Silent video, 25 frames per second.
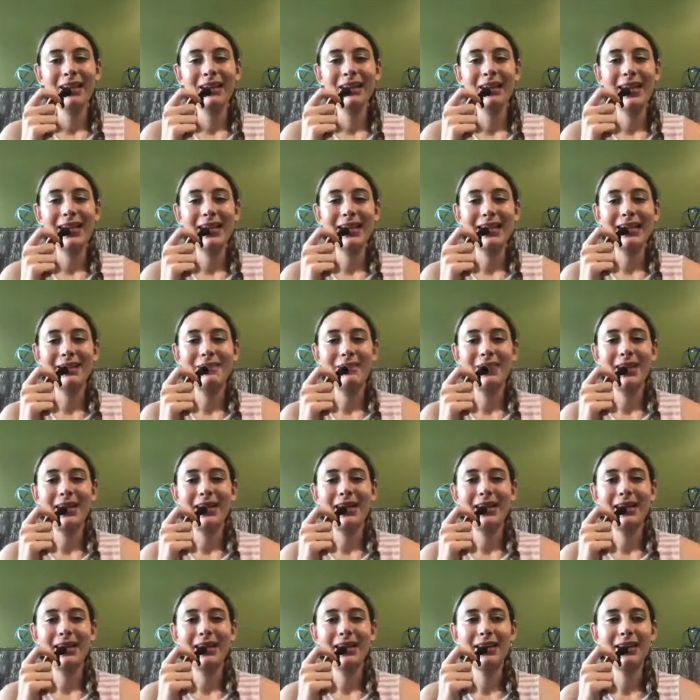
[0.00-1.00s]
Like,
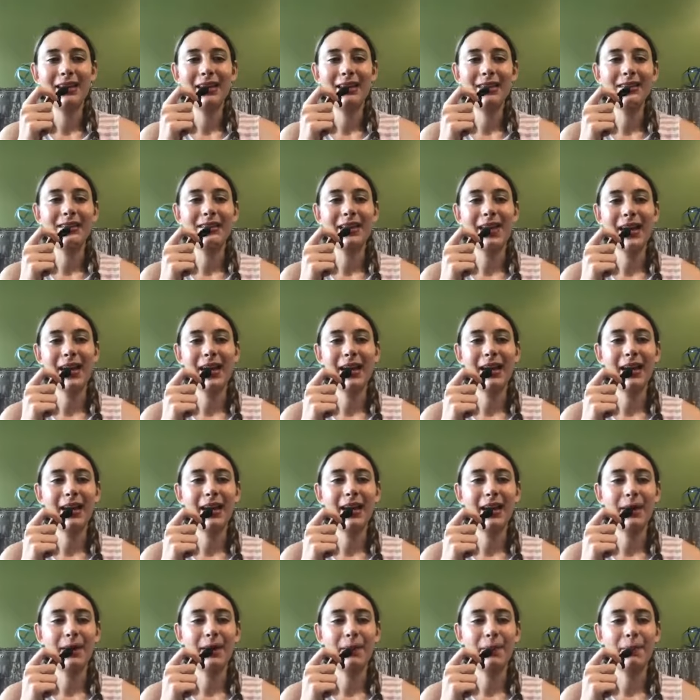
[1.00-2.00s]
even let's say,
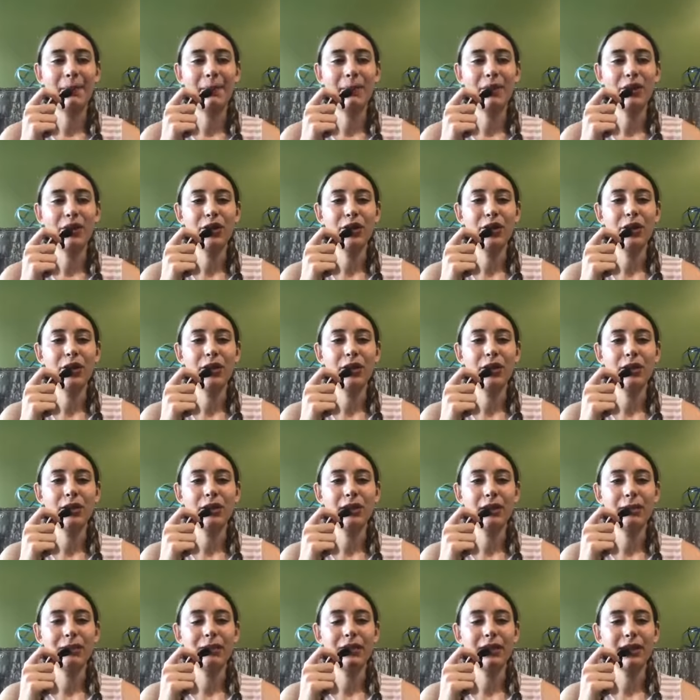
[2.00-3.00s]
um,
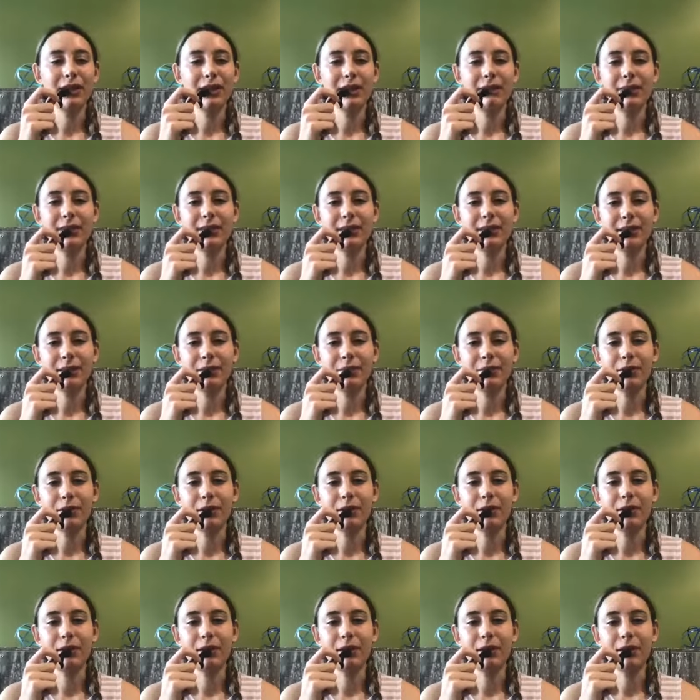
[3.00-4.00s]
I'm just thinking of an
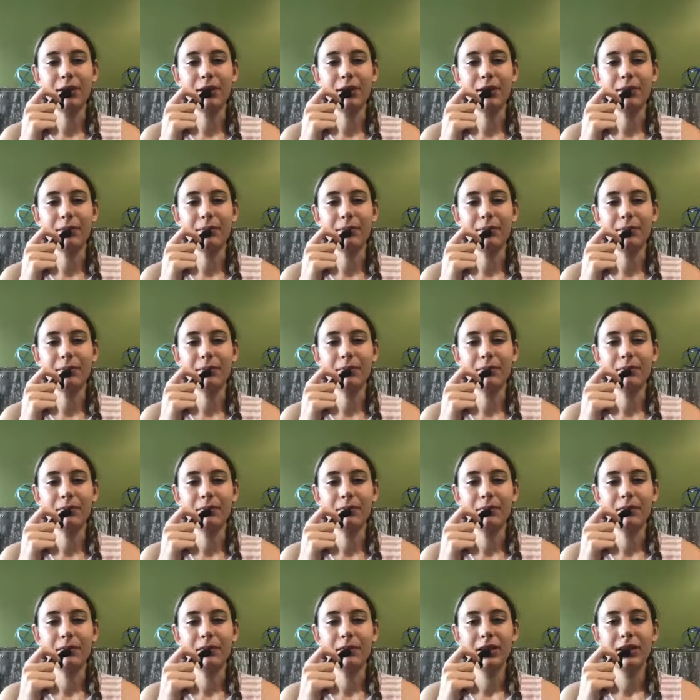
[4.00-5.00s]
example. Um,
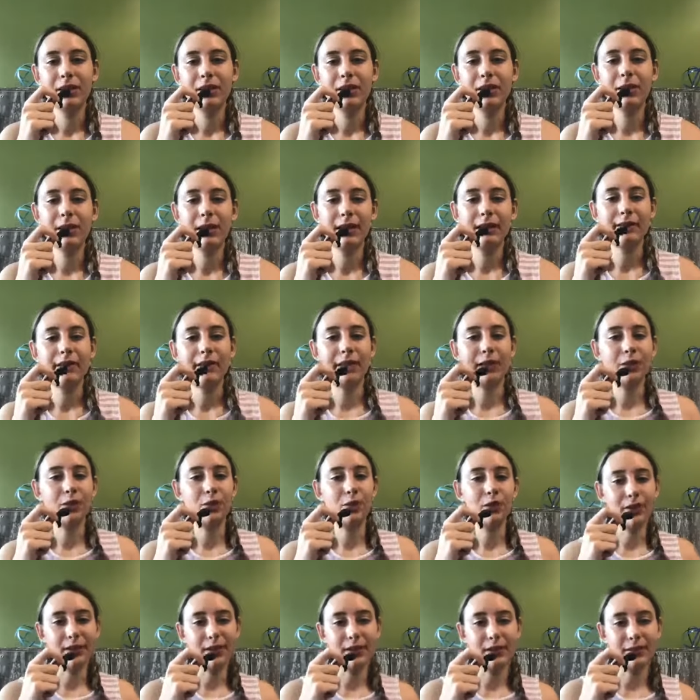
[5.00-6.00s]
you accidentally
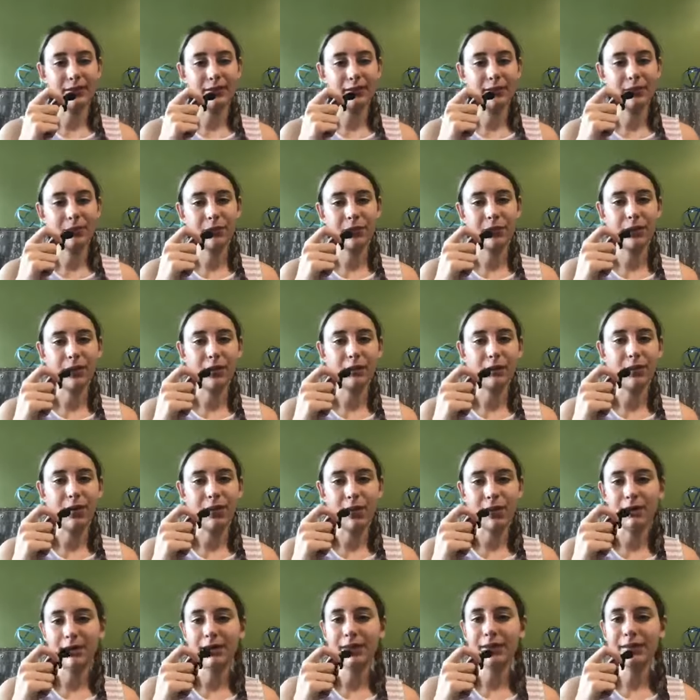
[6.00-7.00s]
told a customer the
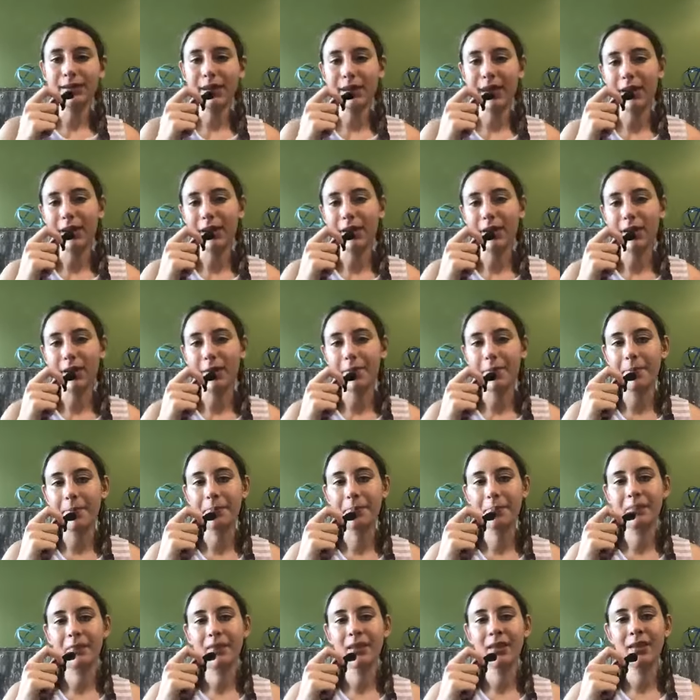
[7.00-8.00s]
wrong detail.
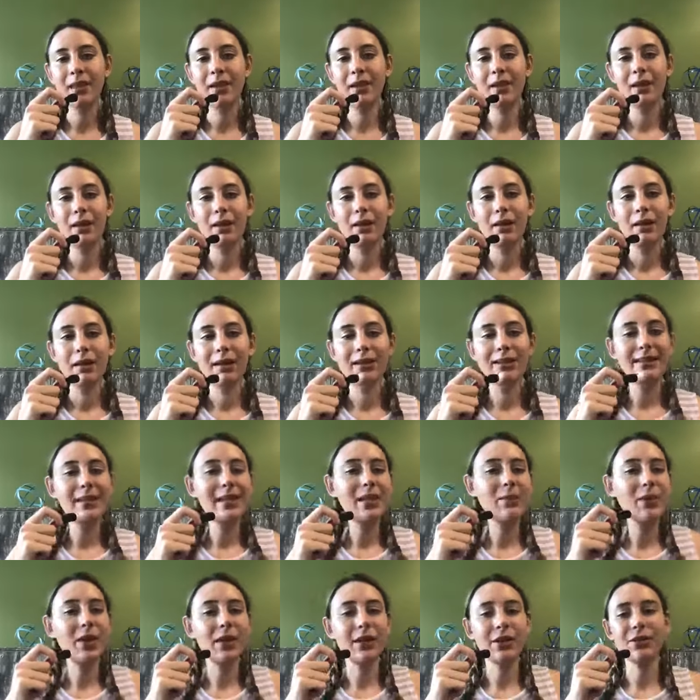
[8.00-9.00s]
Let's say
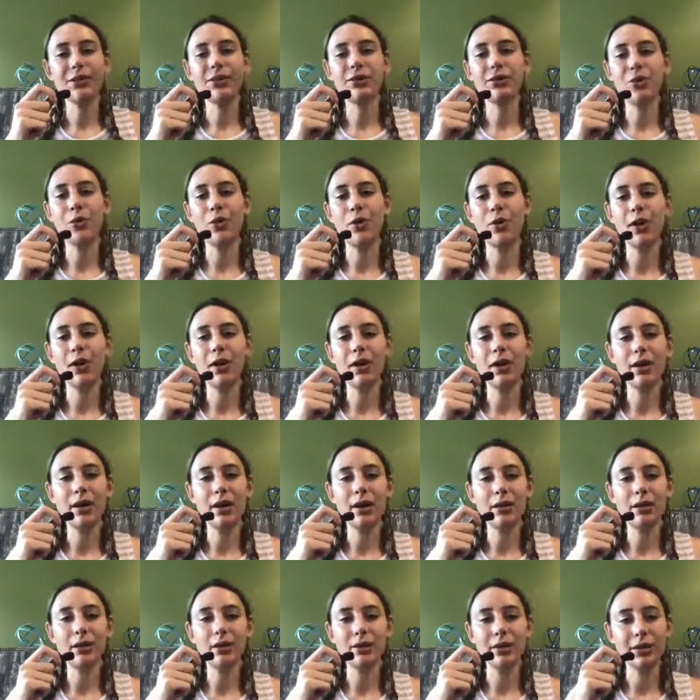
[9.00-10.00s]
you work at a store,
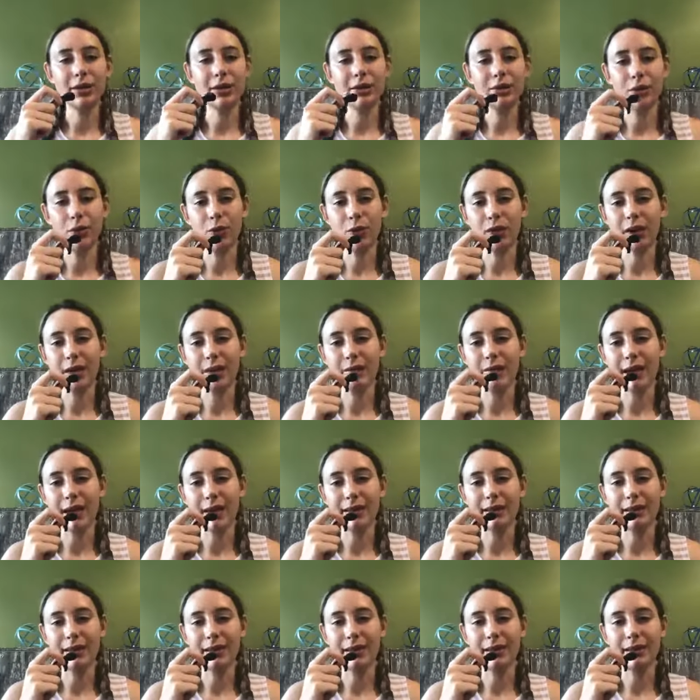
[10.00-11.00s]
a clothing store, and you
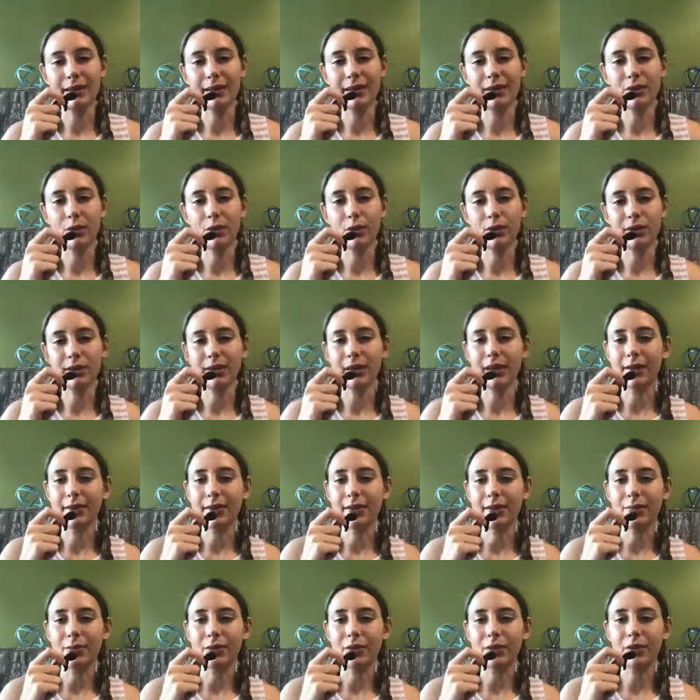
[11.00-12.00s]
accidentally told a
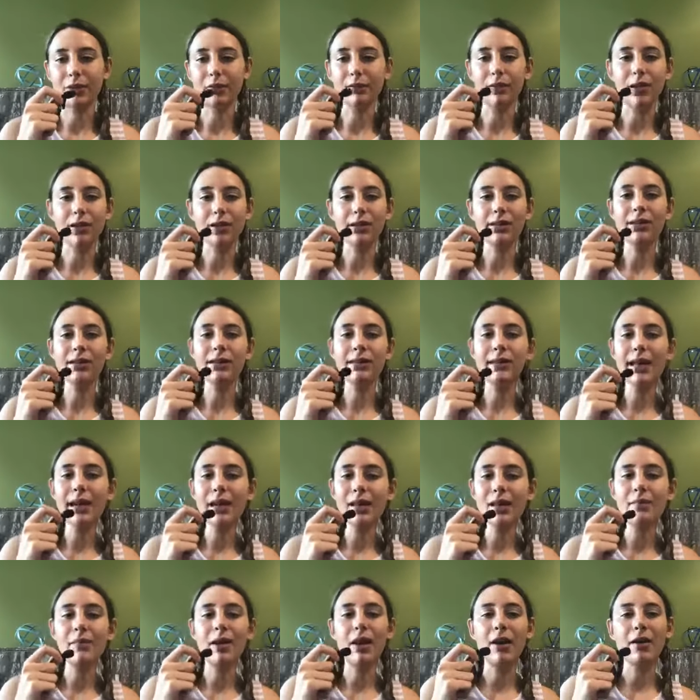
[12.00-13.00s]
customer the wrong
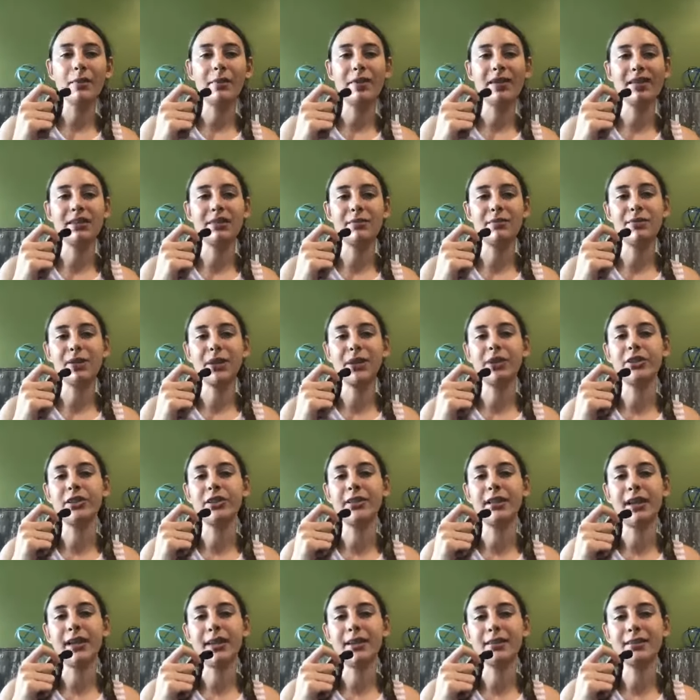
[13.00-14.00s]
detail about a piece of
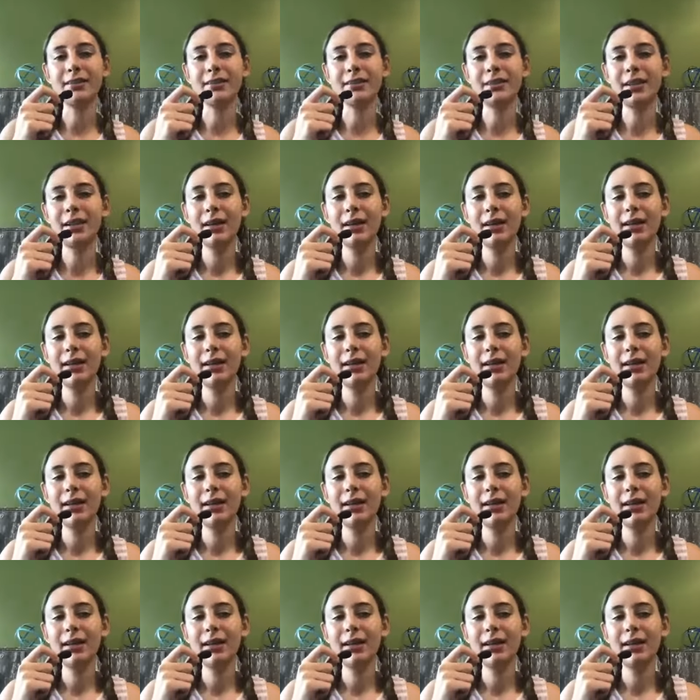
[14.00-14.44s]
merchandise.